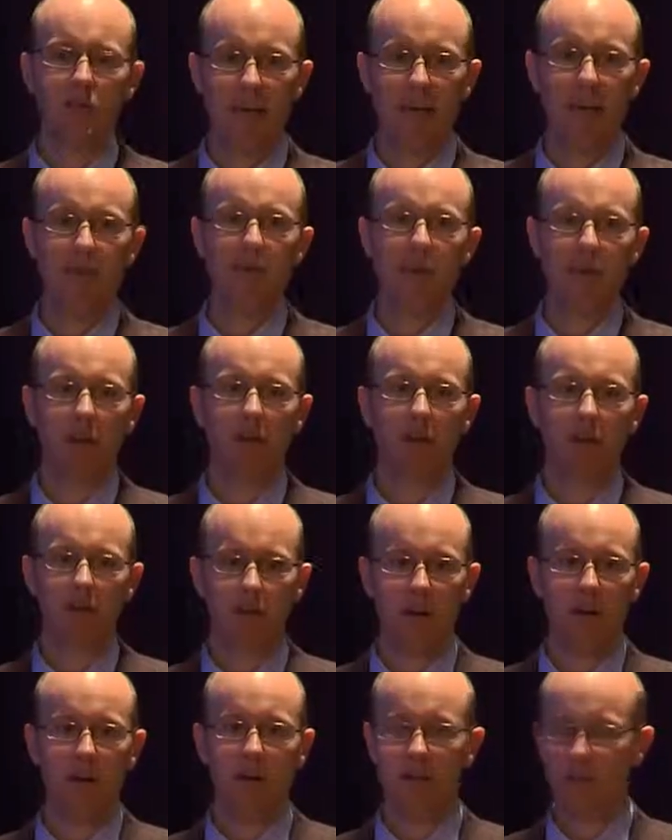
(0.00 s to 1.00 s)
gap there in the
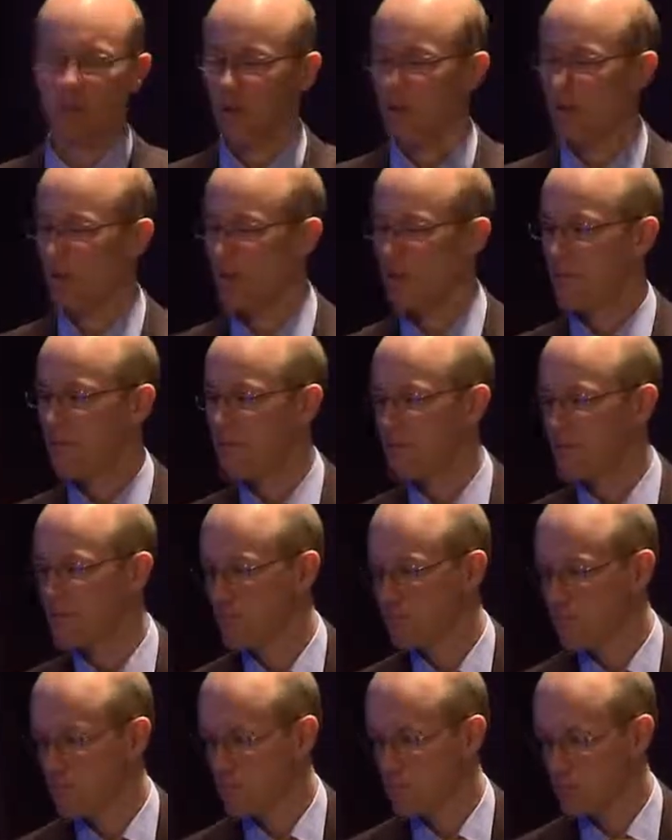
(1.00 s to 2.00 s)
failure to learn.
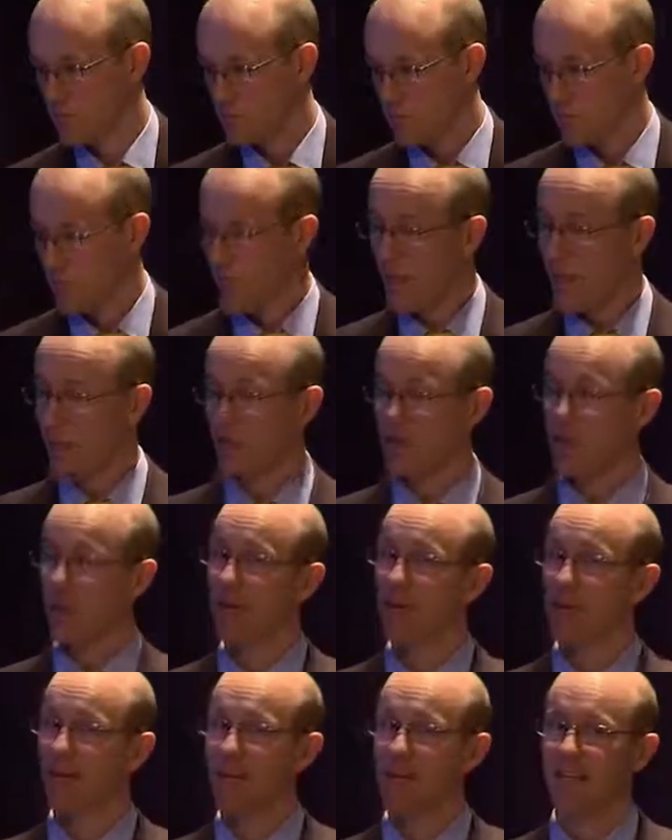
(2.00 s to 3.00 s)
And on
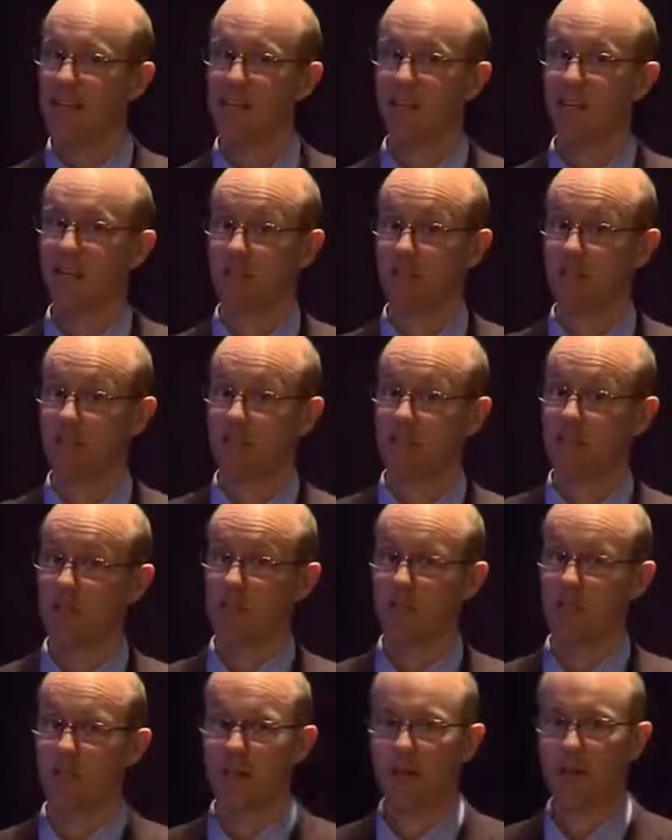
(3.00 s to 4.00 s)
top of that is
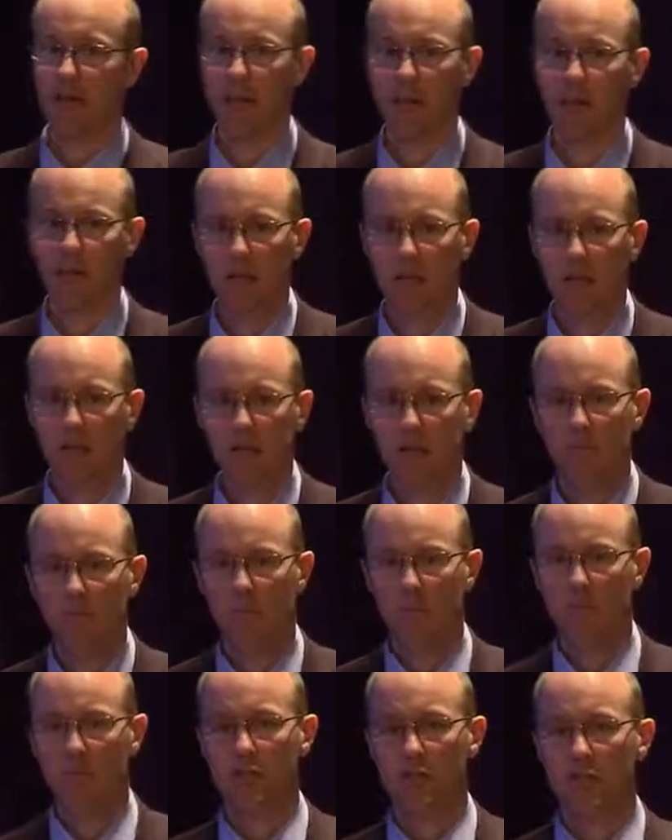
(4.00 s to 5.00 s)
consistency. And then again, Nidhi
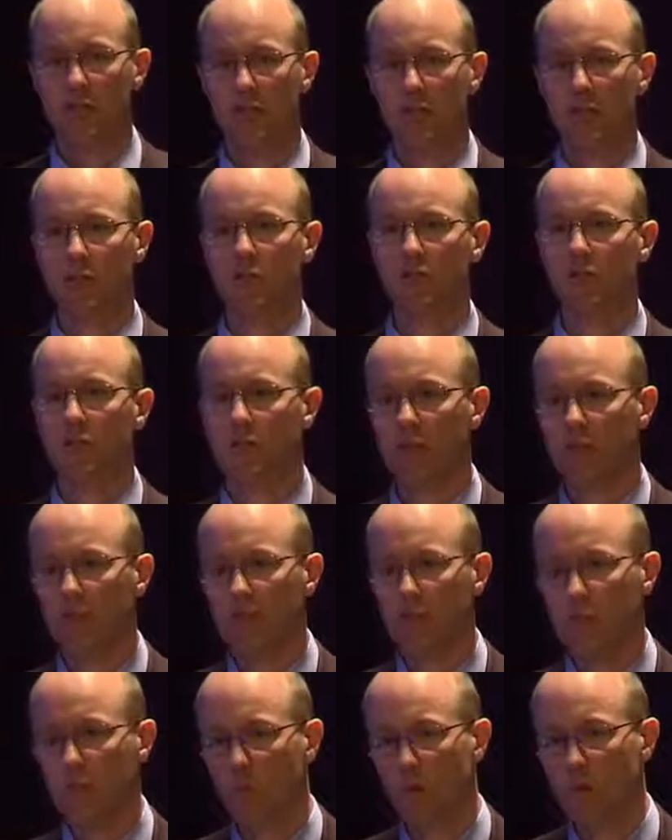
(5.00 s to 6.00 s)
mentioned some of this sort of
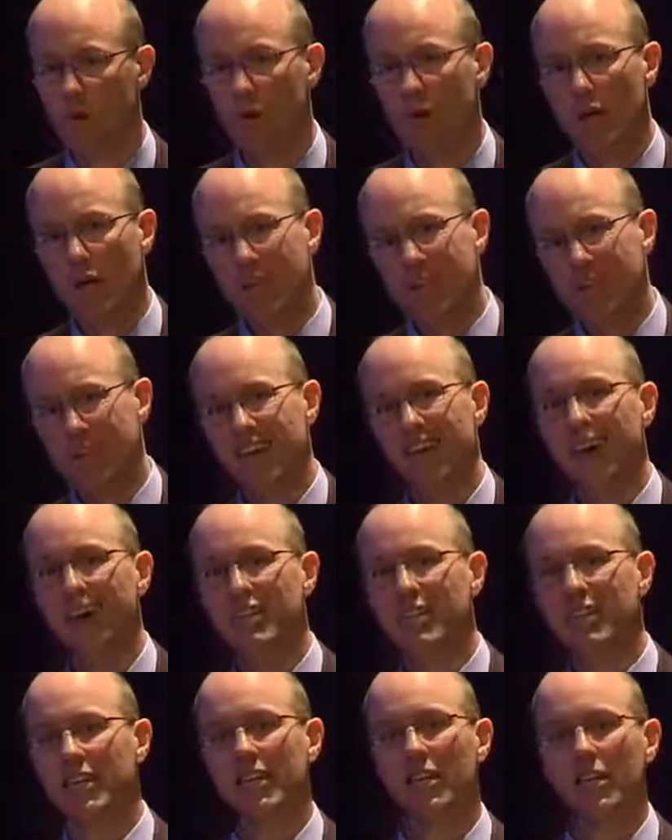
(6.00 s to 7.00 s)
stuff as well. The
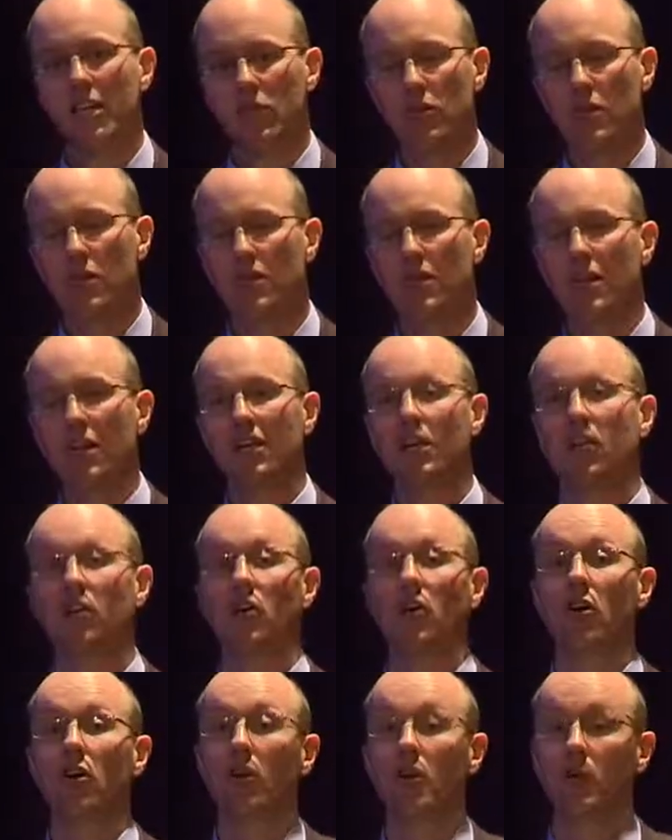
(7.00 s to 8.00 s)
idea here is
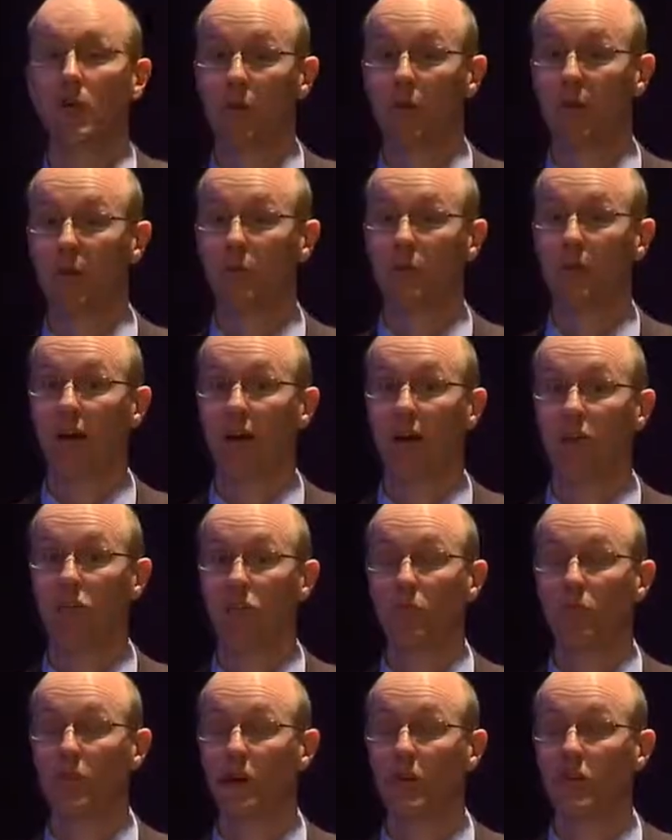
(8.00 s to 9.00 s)
not only do we have a
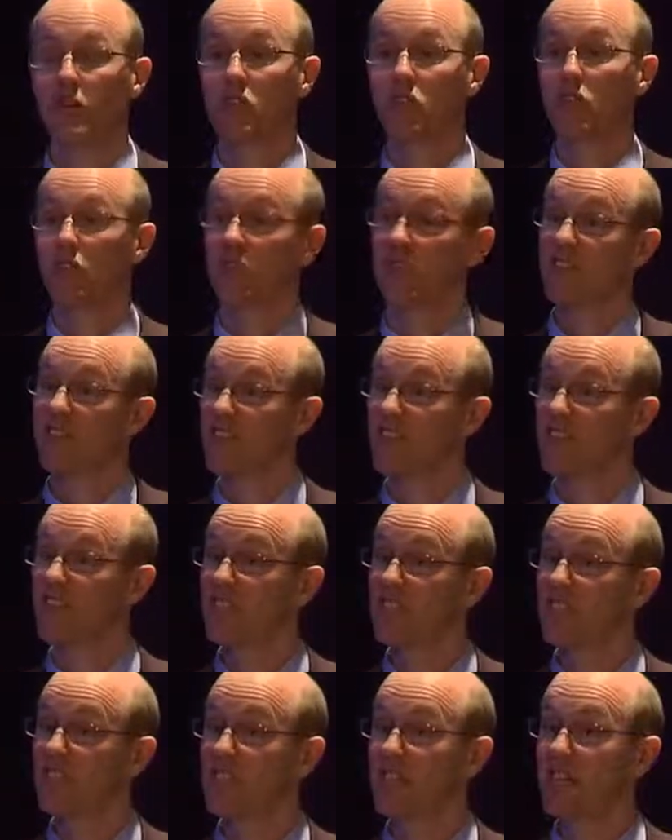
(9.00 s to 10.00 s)
behavioural bias towards
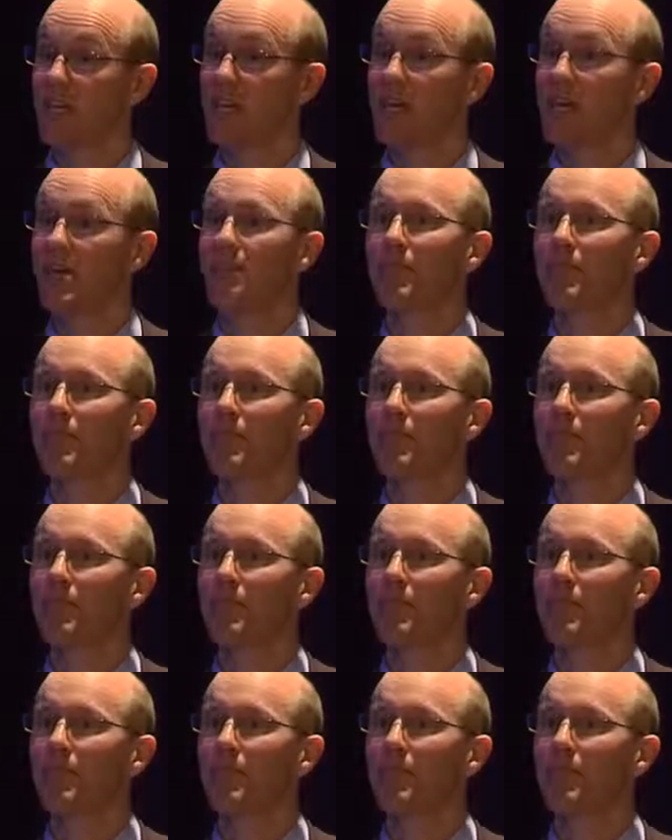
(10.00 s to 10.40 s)
consistency,